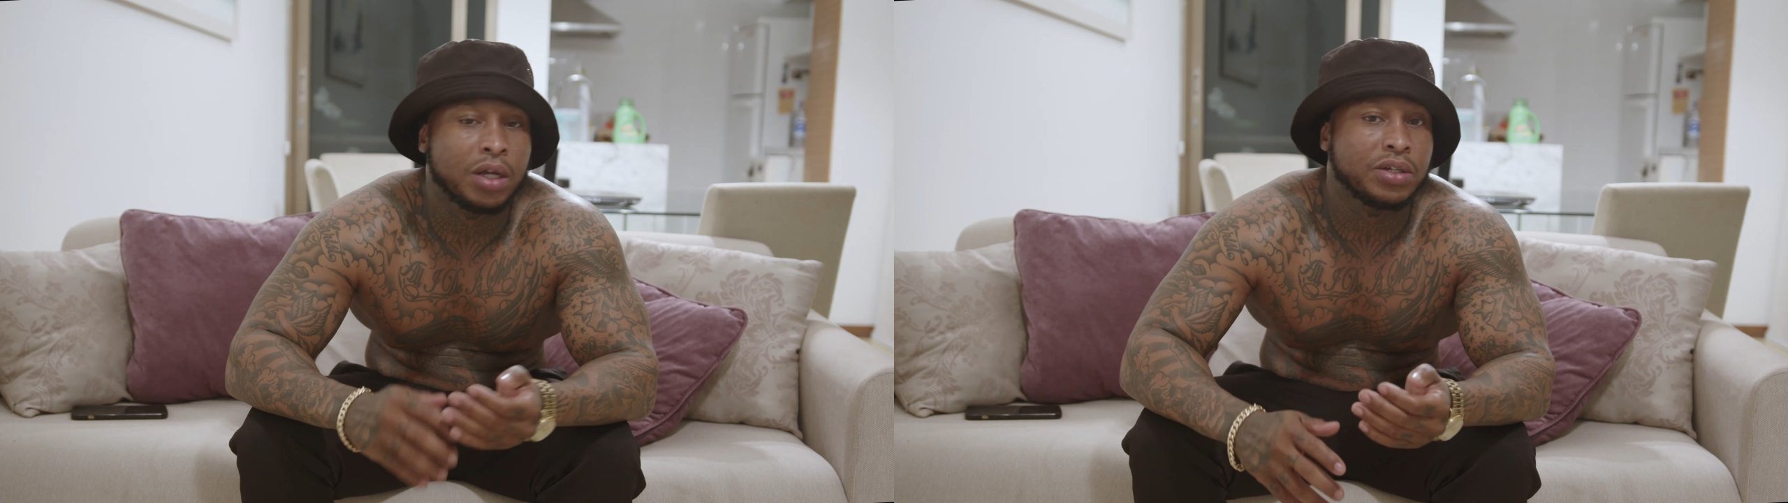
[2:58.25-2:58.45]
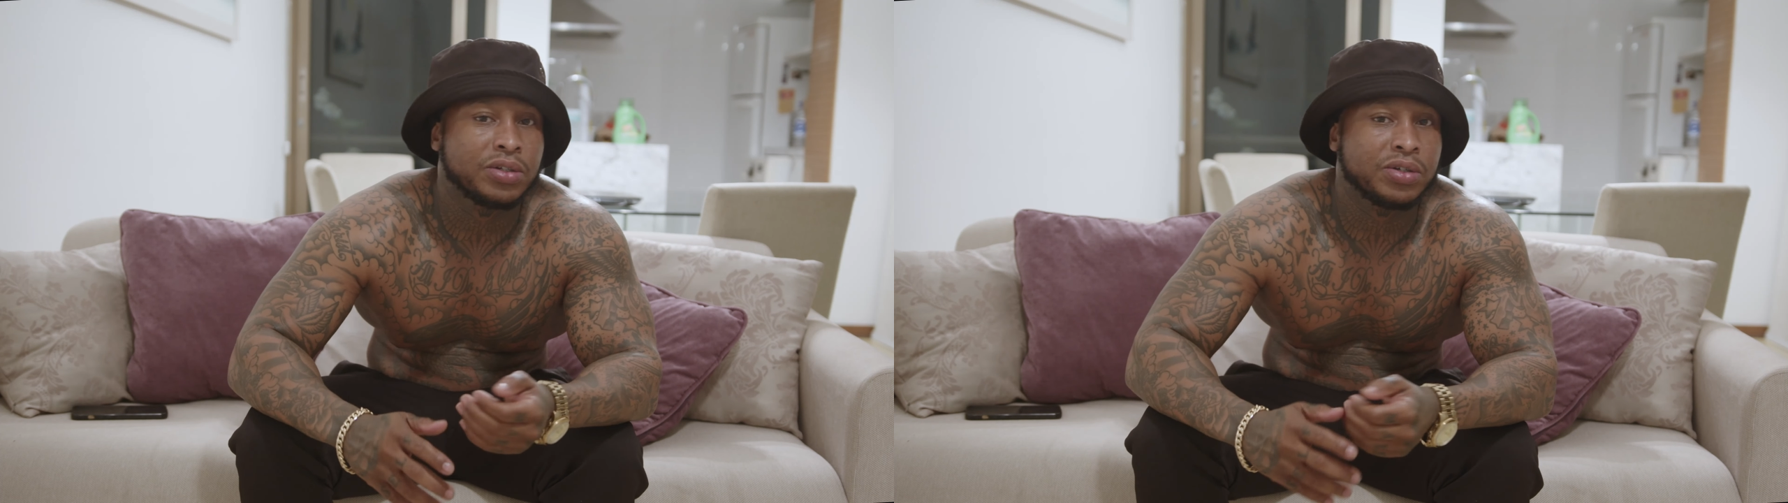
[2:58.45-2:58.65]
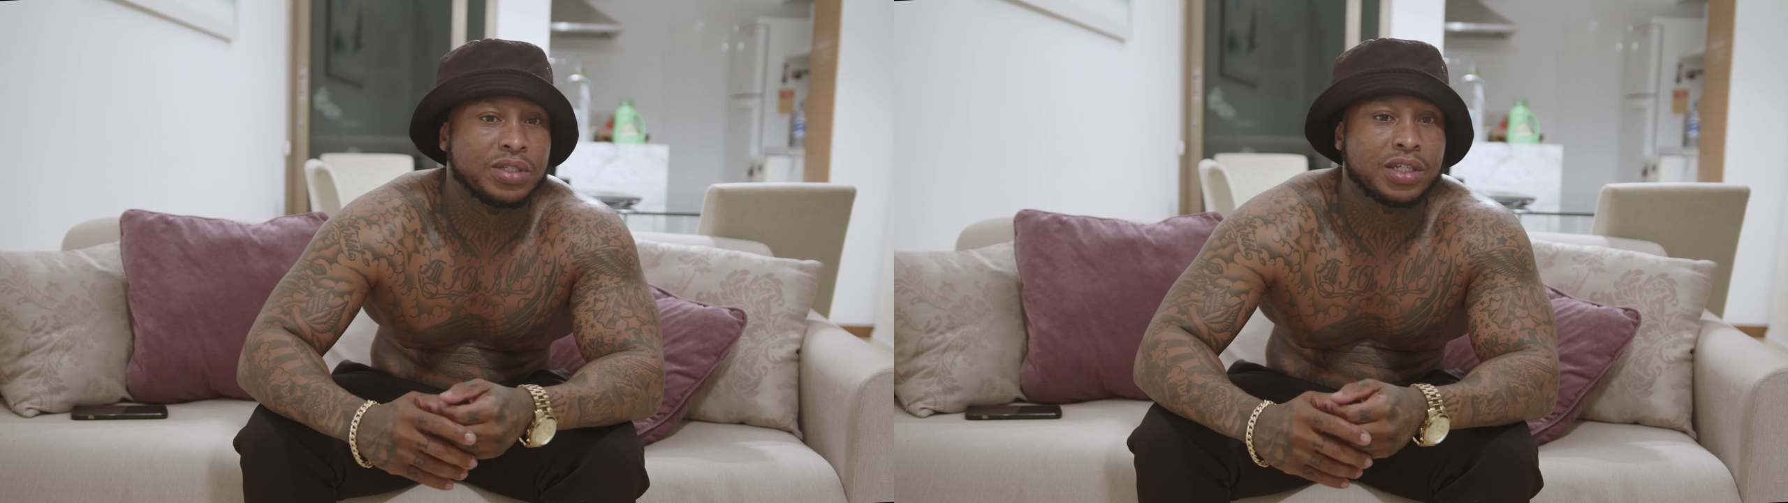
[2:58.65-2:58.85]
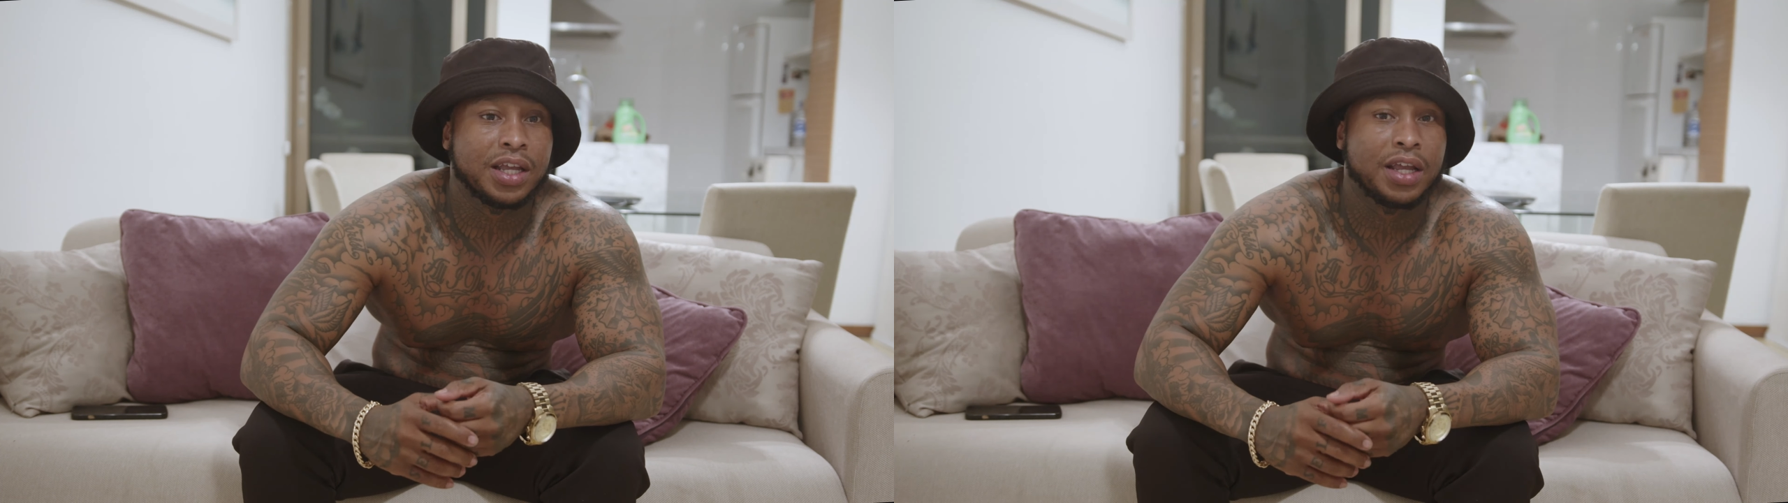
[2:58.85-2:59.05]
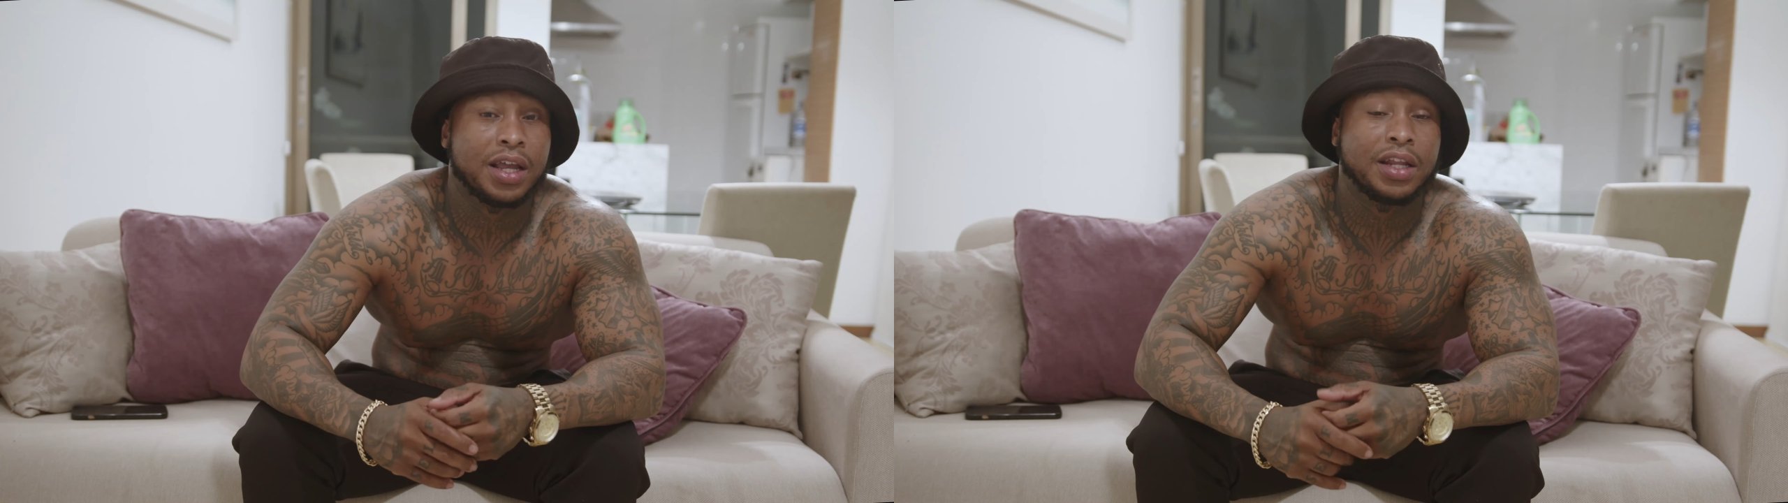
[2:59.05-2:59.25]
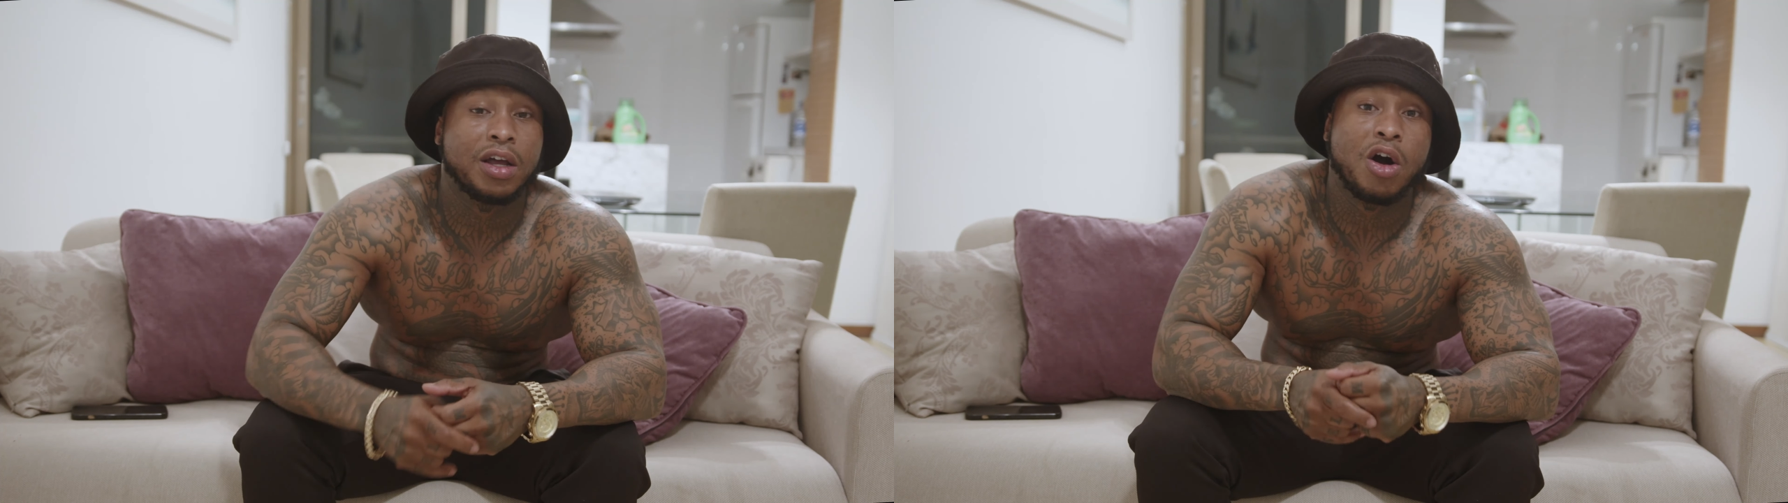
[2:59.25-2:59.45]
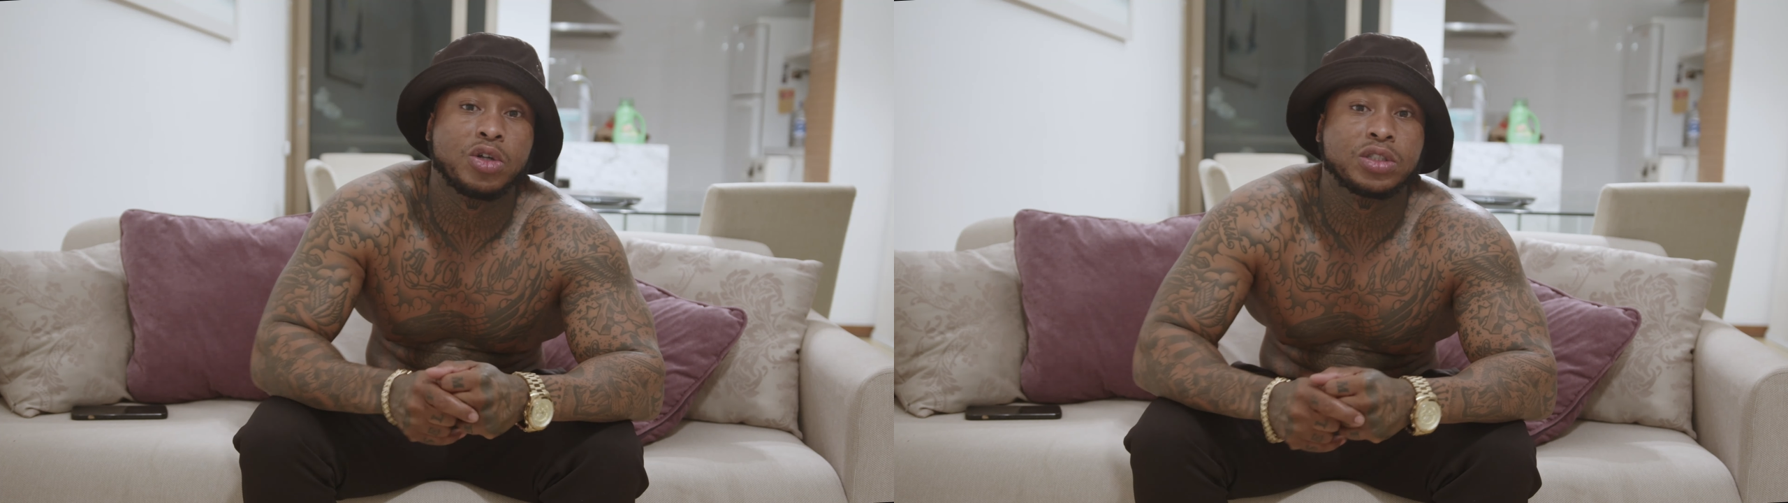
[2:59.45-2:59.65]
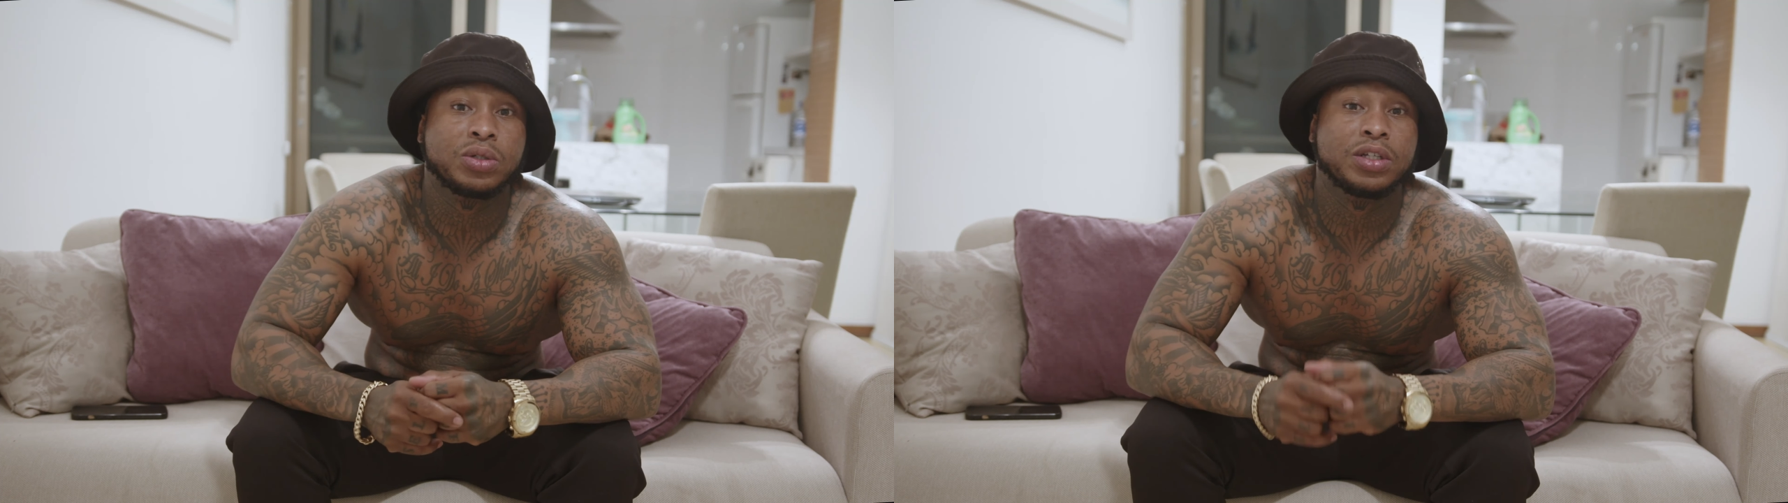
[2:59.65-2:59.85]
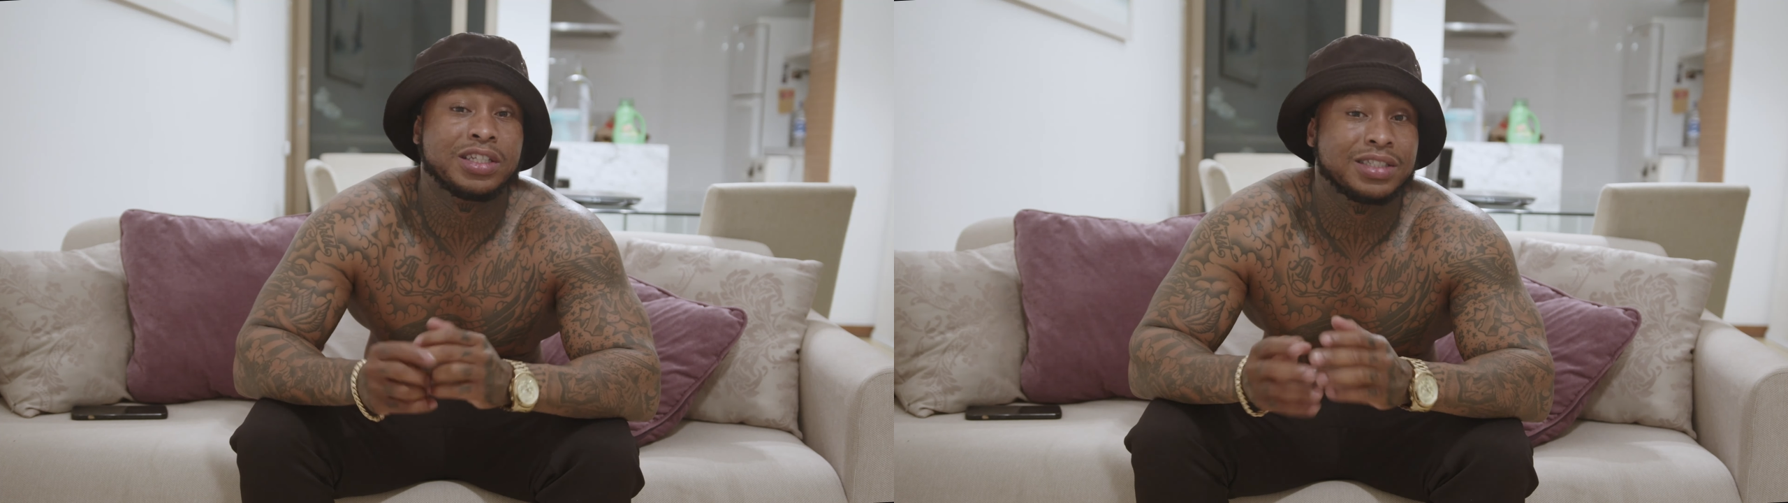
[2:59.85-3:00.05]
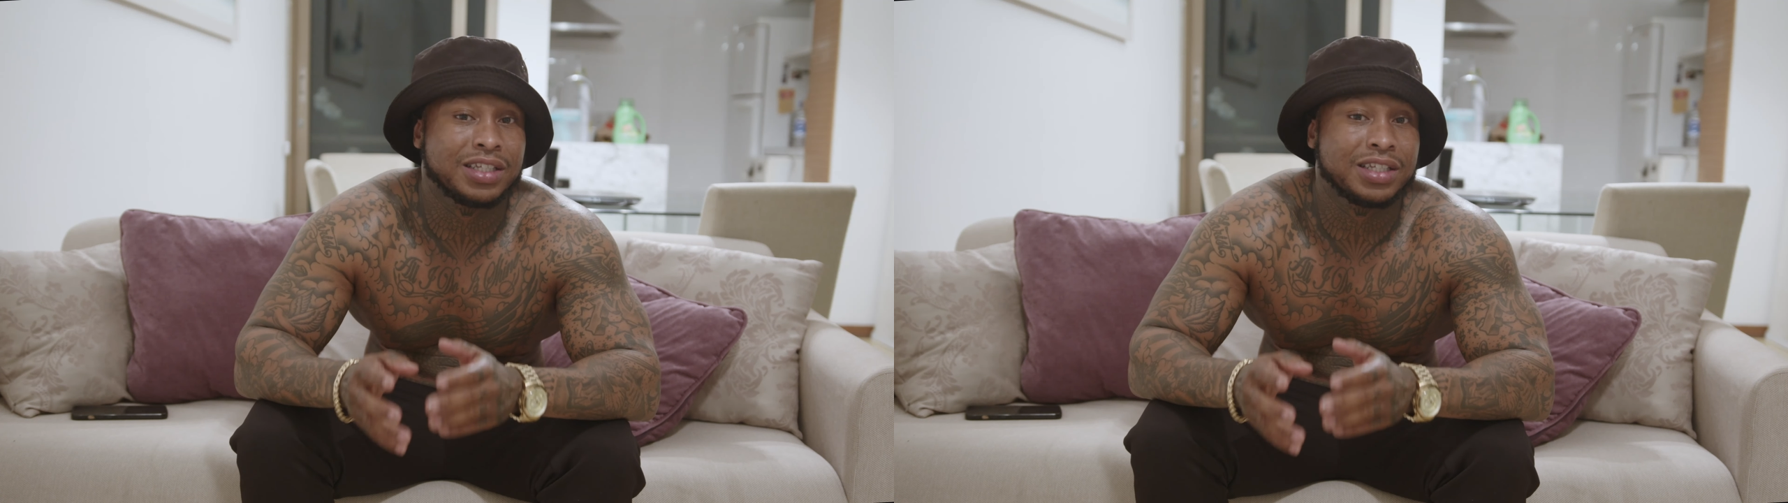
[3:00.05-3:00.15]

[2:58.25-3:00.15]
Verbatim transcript: You know what I'm saying? And it also is